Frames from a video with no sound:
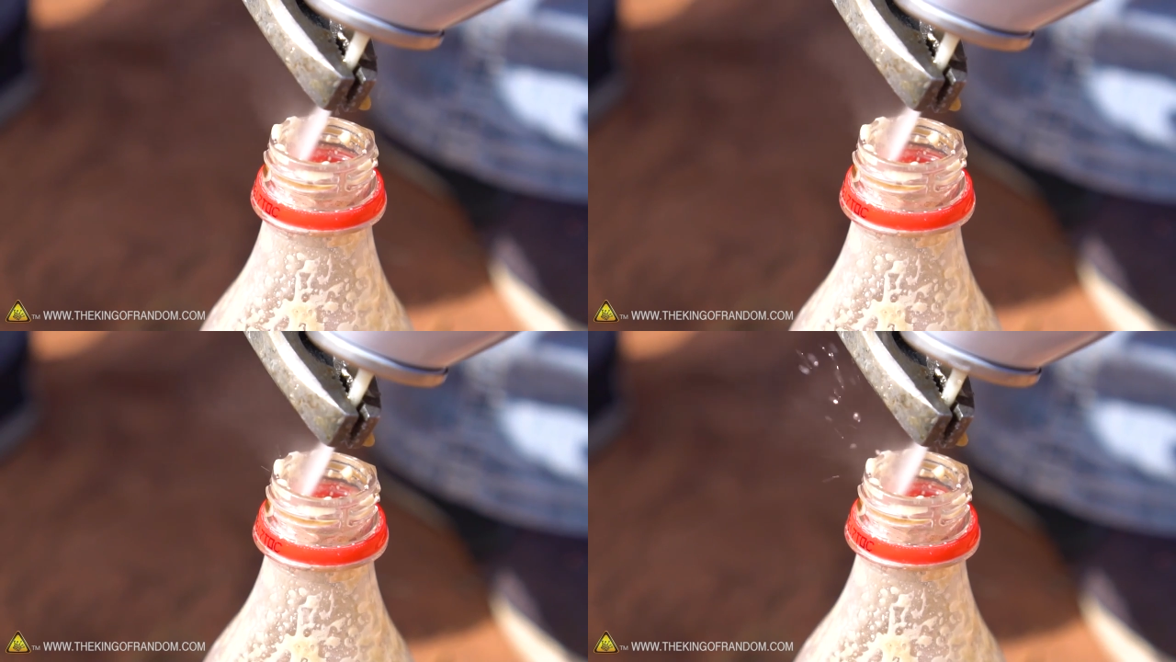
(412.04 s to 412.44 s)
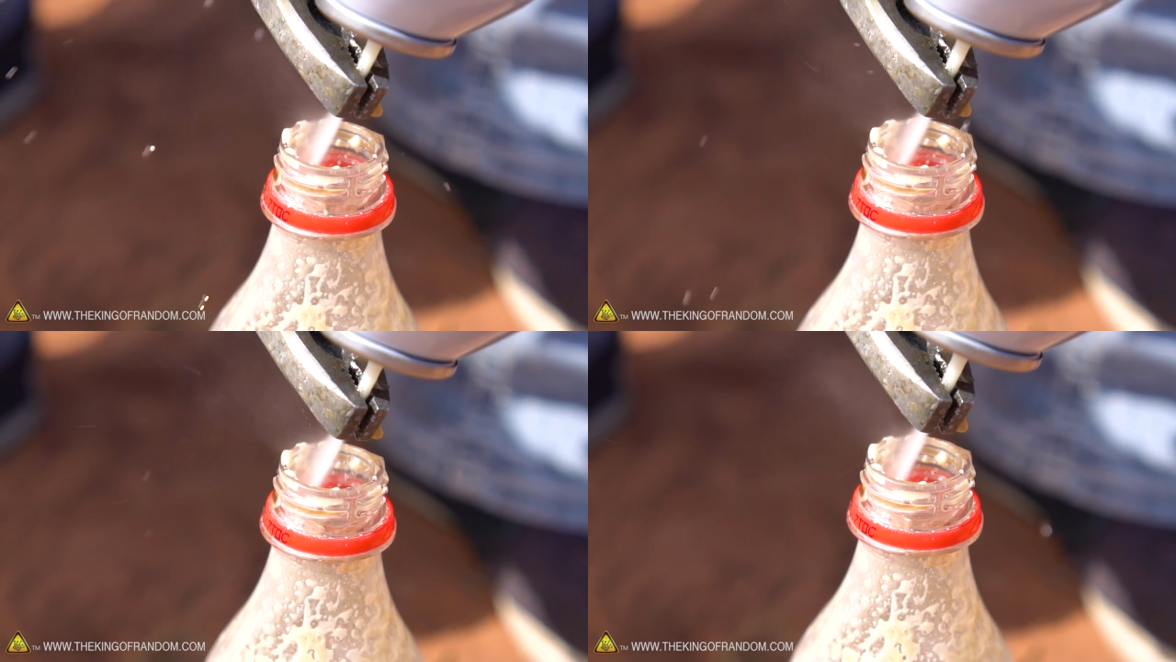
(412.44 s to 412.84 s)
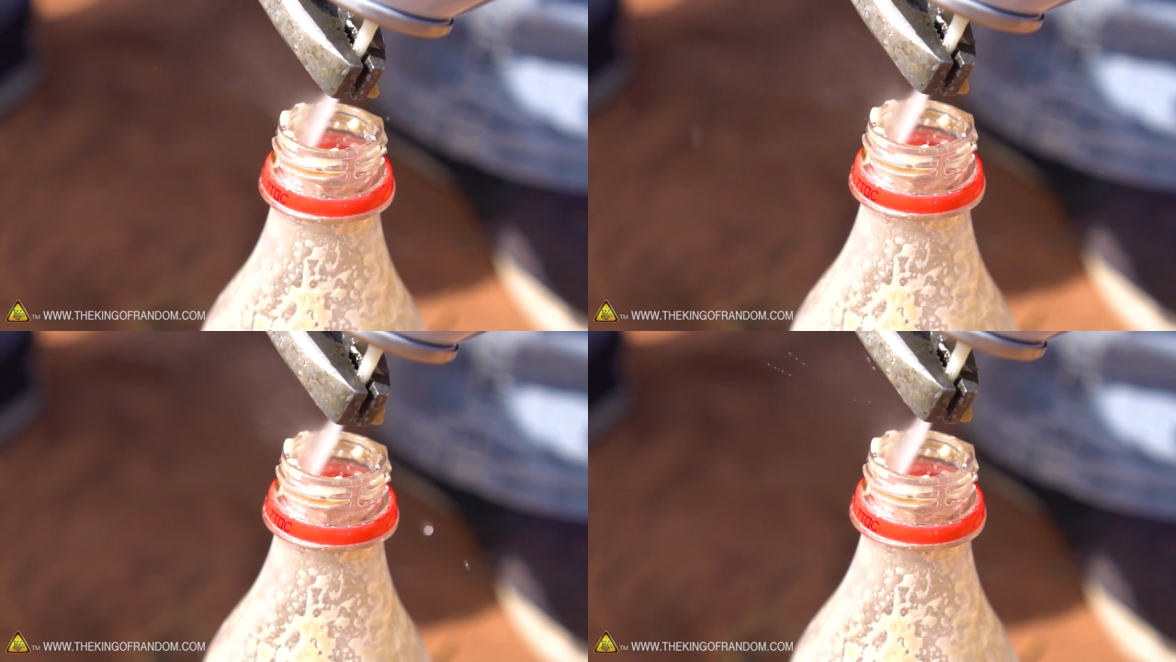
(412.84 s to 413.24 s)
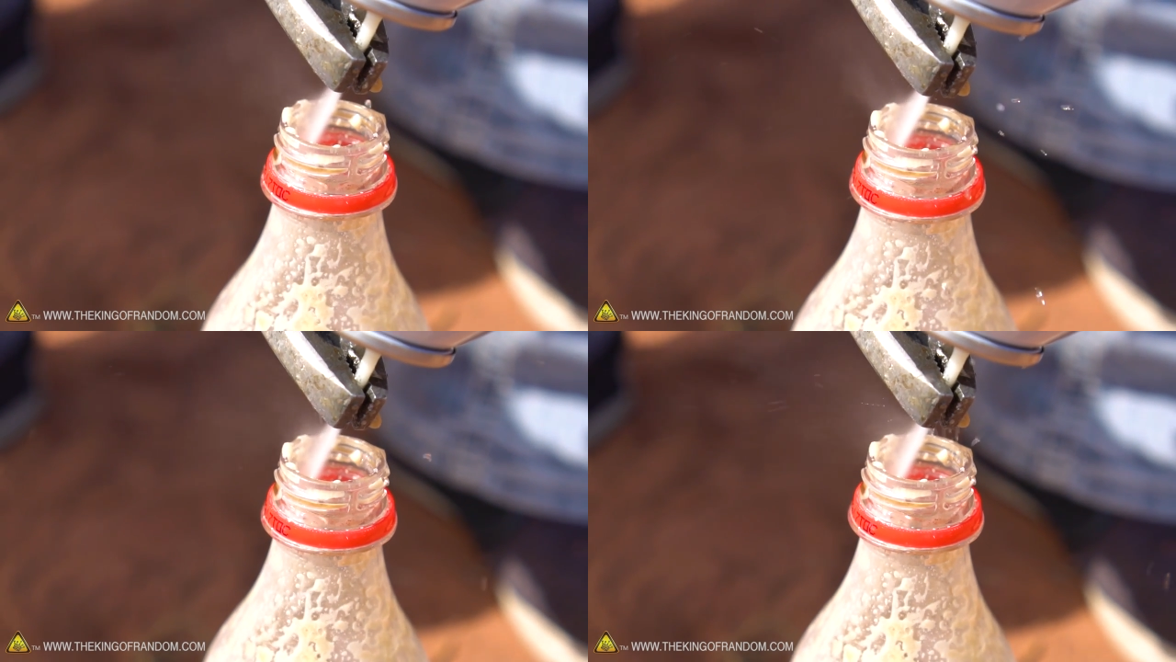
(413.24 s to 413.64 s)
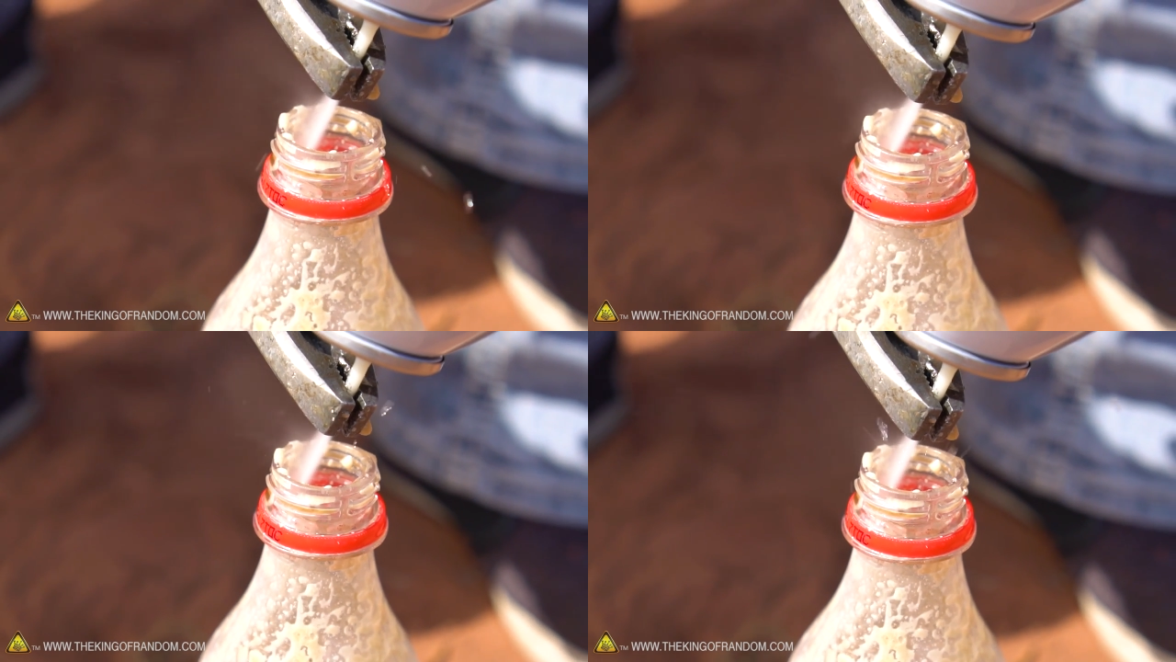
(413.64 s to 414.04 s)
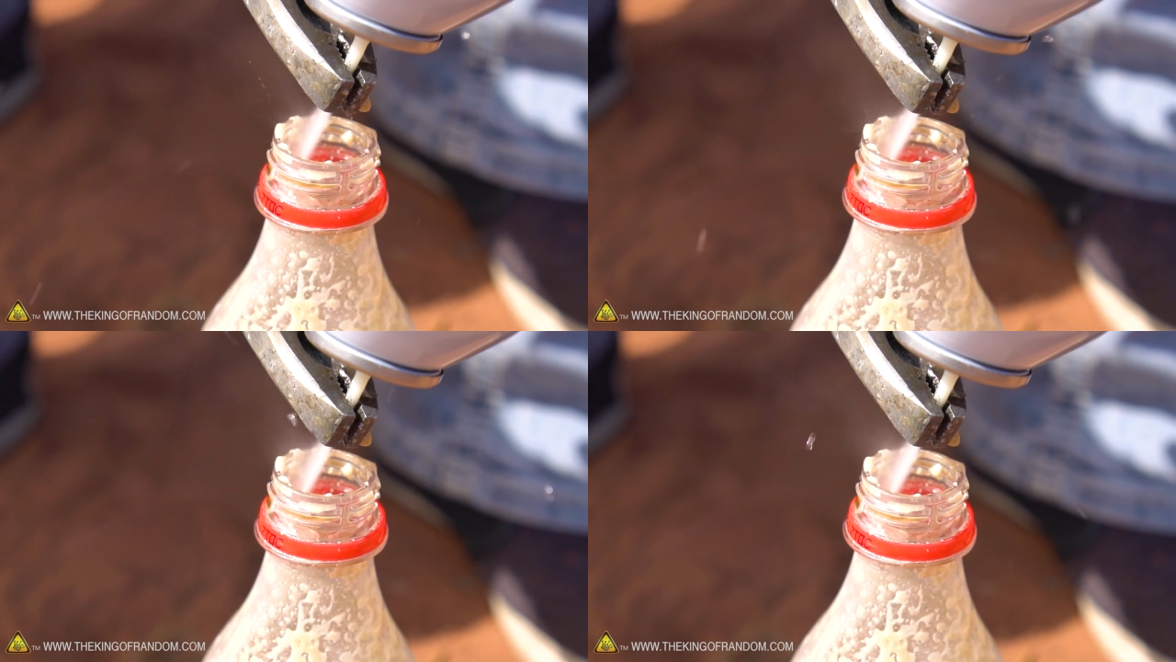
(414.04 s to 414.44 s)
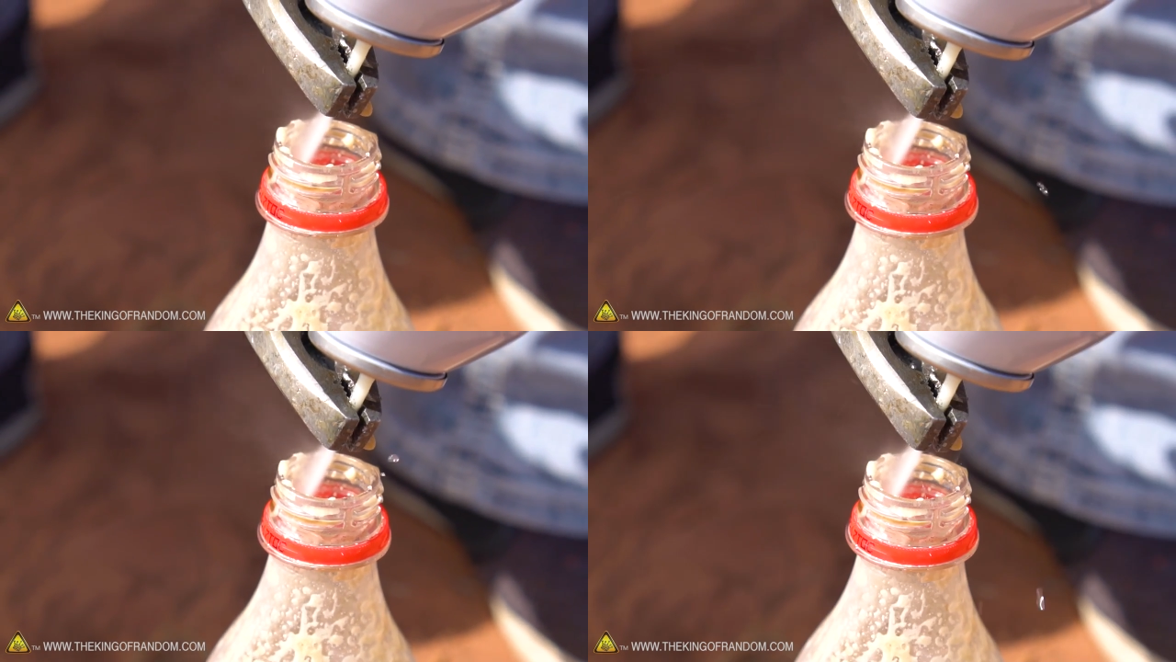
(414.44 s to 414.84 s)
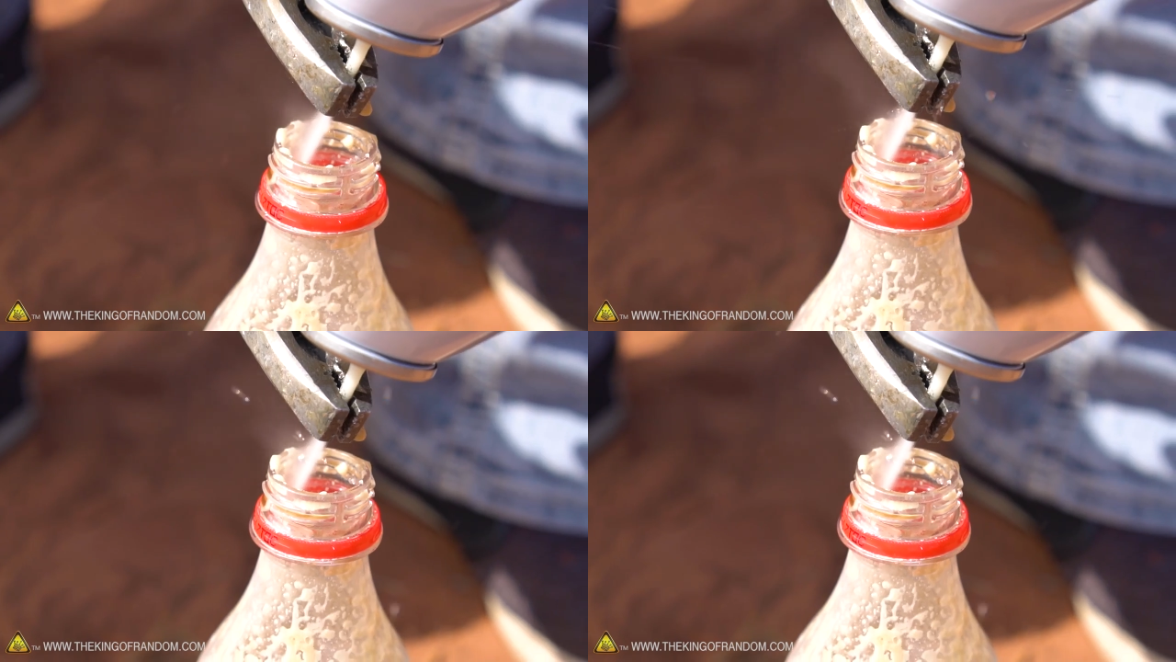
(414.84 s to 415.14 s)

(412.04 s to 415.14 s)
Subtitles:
No face is visible, so there are no lips to read.